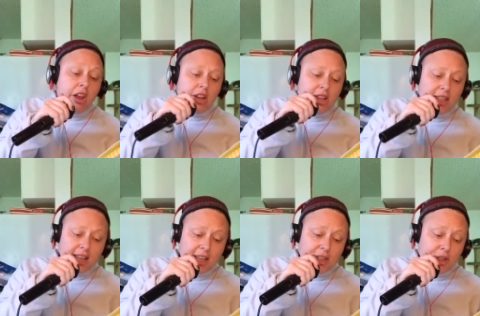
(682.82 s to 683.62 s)
Because I
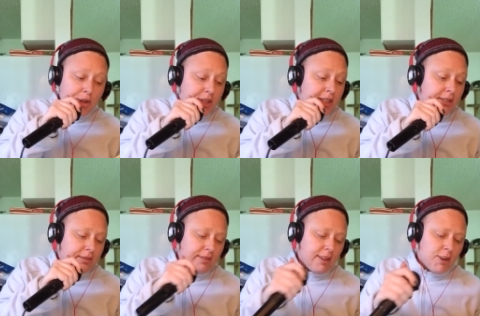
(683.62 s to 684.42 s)
get to choose to...
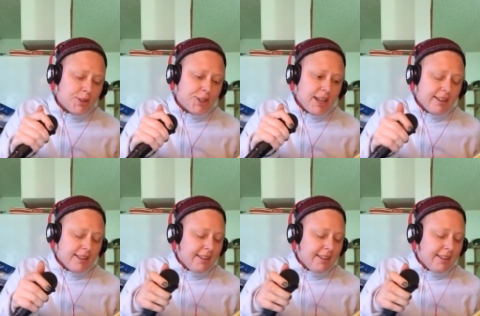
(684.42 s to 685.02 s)
Oh, shit.